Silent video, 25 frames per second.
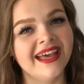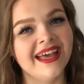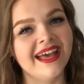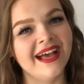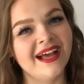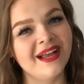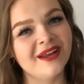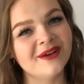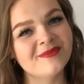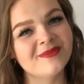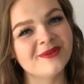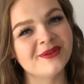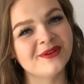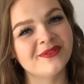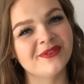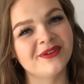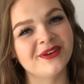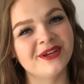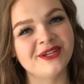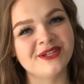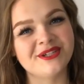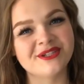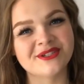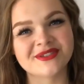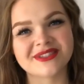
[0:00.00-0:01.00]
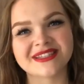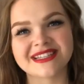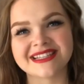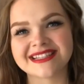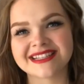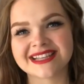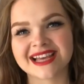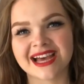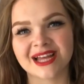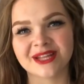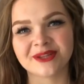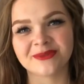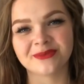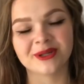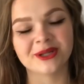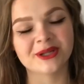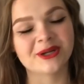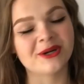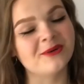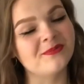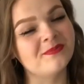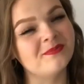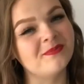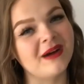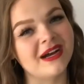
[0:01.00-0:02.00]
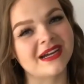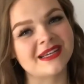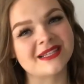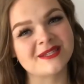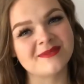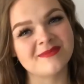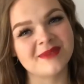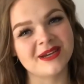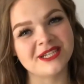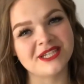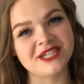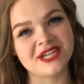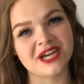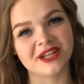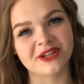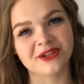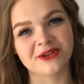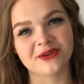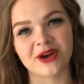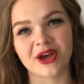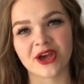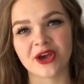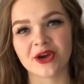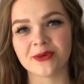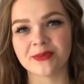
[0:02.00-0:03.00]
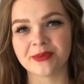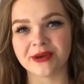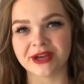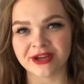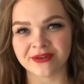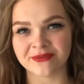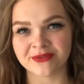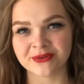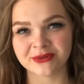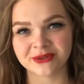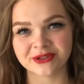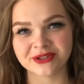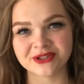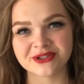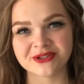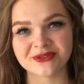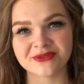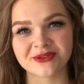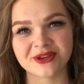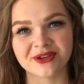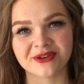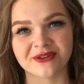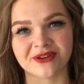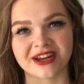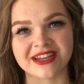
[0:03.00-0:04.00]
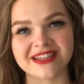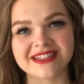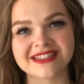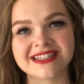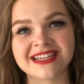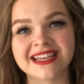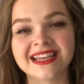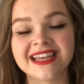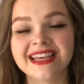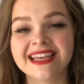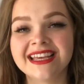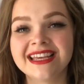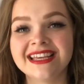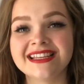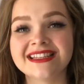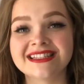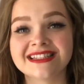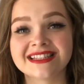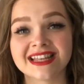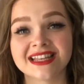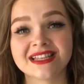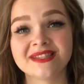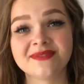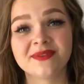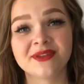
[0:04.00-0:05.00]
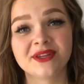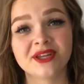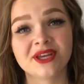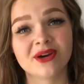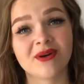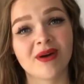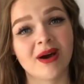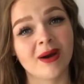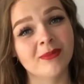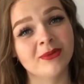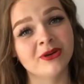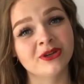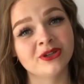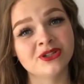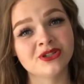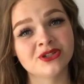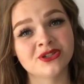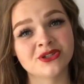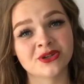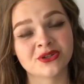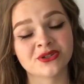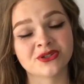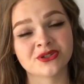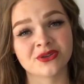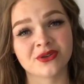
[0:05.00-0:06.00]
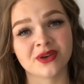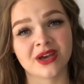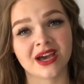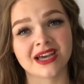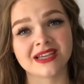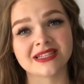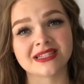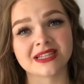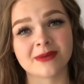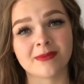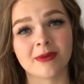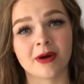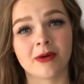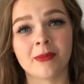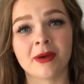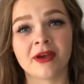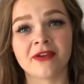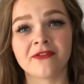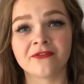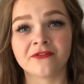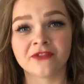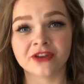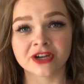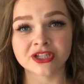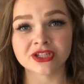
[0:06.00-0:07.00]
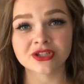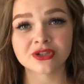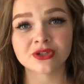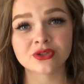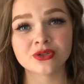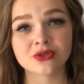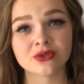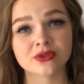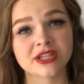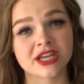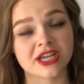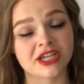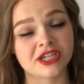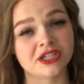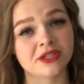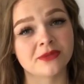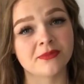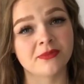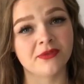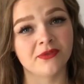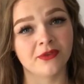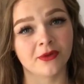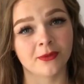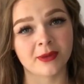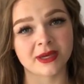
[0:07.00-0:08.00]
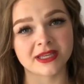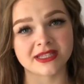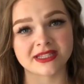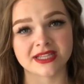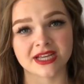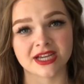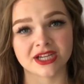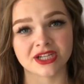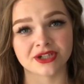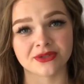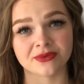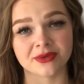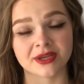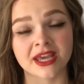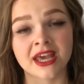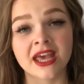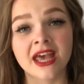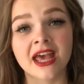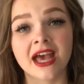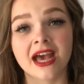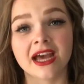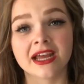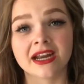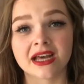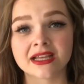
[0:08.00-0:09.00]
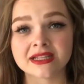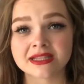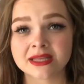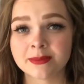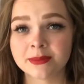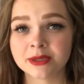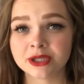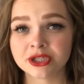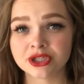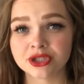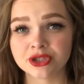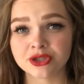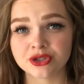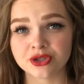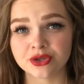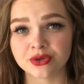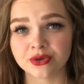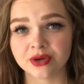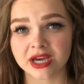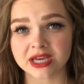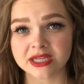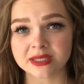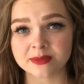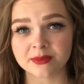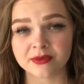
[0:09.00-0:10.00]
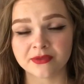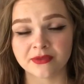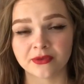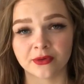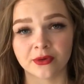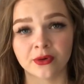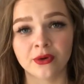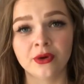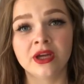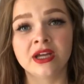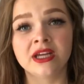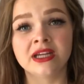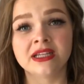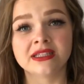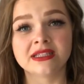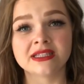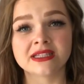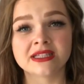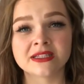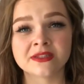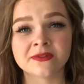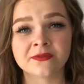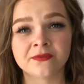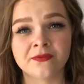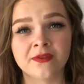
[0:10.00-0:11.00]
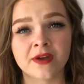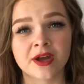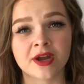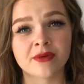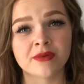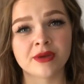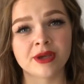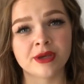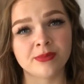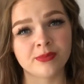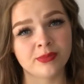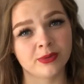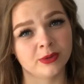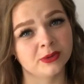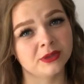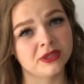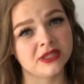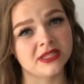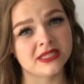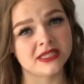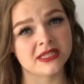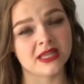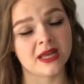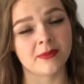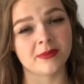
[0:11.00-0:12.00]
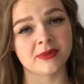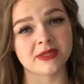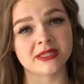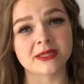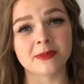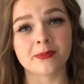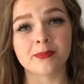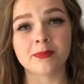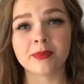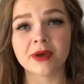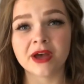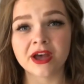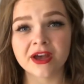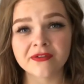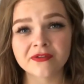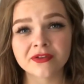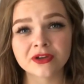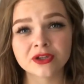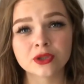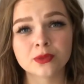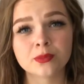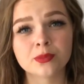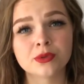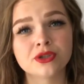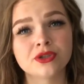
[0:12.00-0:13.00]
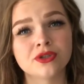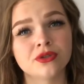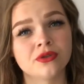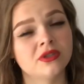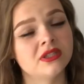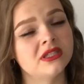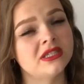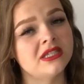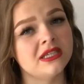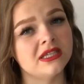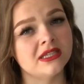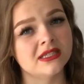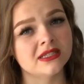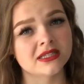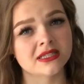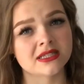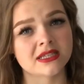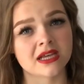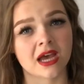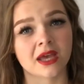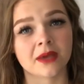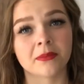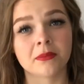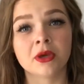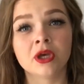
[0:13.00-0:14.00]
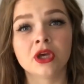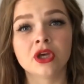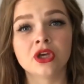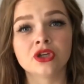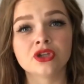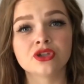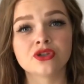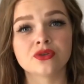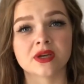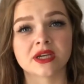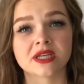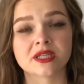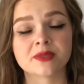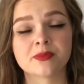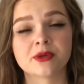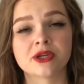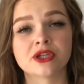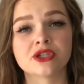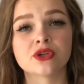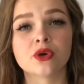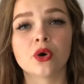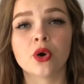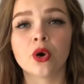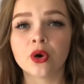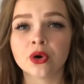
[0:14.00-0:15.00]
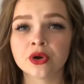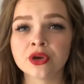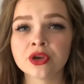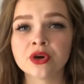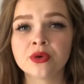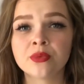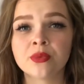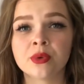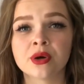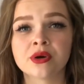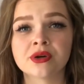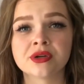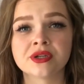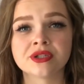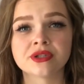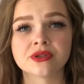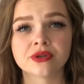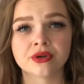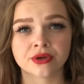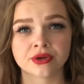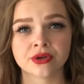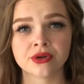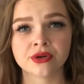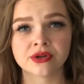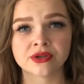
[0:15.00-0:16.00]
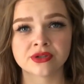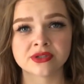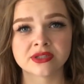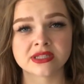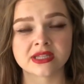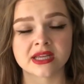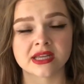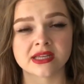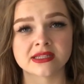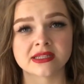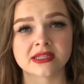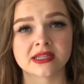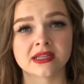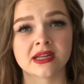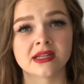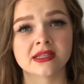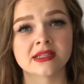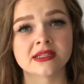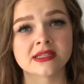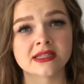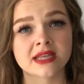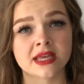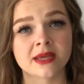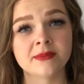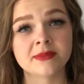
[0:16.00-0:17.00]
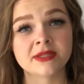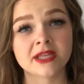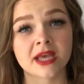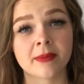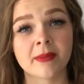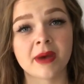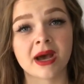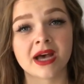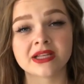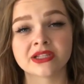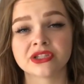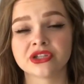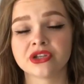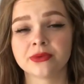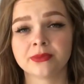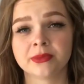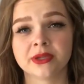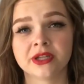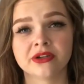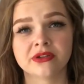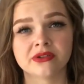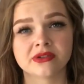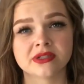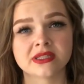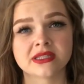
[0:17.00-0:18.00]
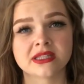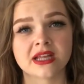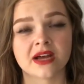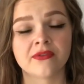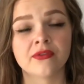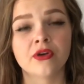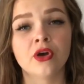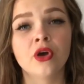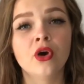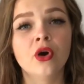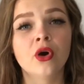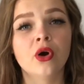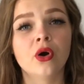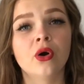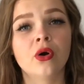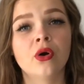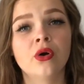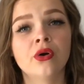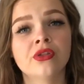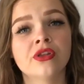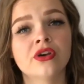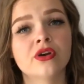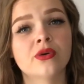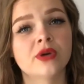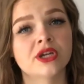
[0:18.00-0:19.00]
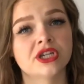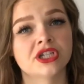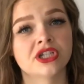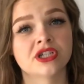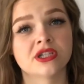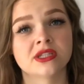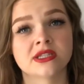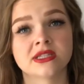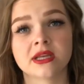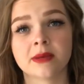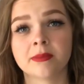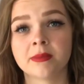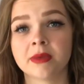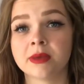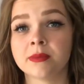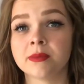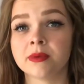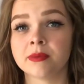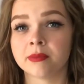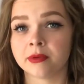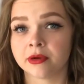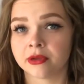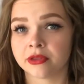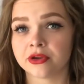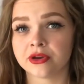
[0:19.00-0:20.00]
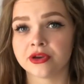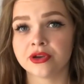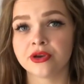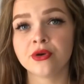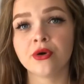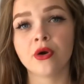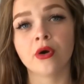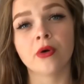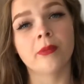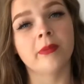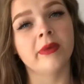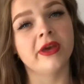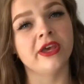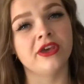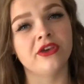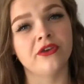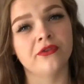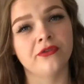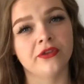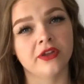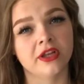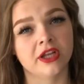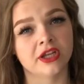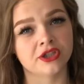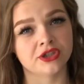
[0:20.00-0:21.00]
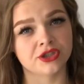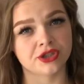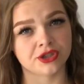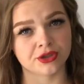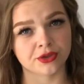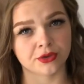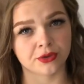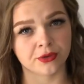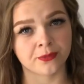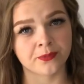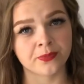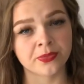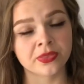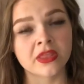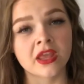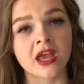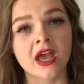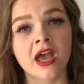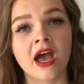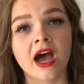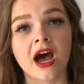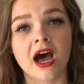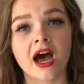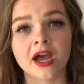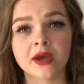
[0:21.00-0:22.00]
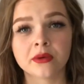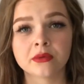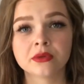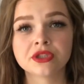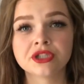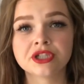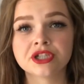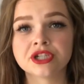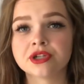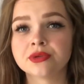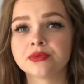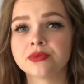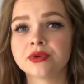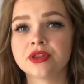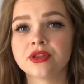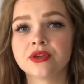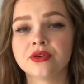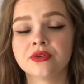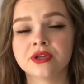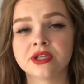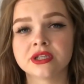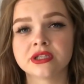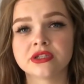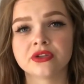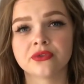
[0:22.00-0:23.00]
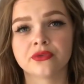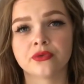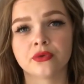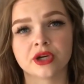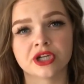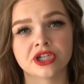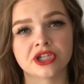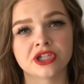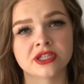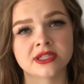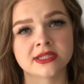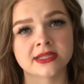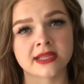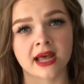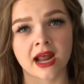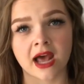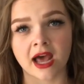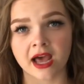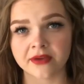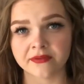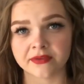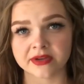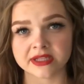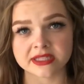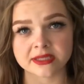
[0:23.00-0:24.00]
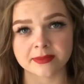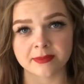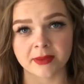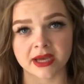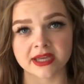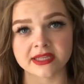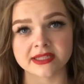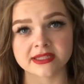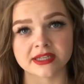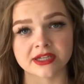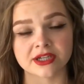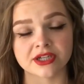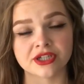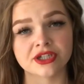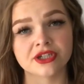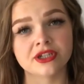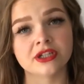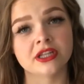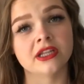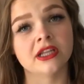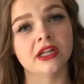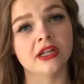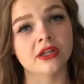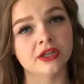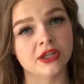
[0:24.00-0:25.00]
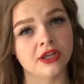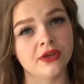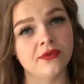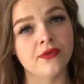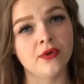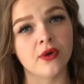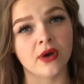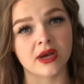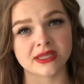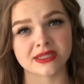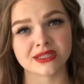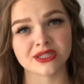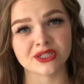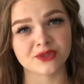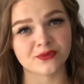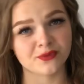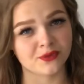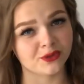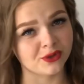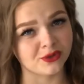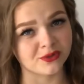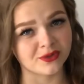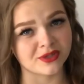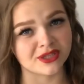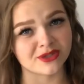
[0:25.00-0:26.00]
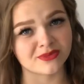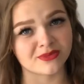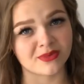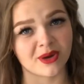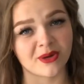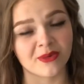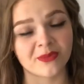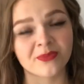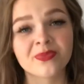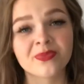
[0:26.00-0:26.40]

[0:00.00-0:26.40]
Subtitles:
Hello beautiful angels, it's Kat. Welcome back to my channel. I hope everyone is doing great. In today's video, I'm going to talk to you guys about my first consultation before my surgery. And as I mentioned to you guys before, this is a very important step. It's a perfect opportunity and the time to express all your worries, all your concerns, and at the same time ask your medical staff all the questions that maybe bother you or make you feel unsure. I will share with you a list of questions that I've asked my surgeon, and I'll give you answers for those as well.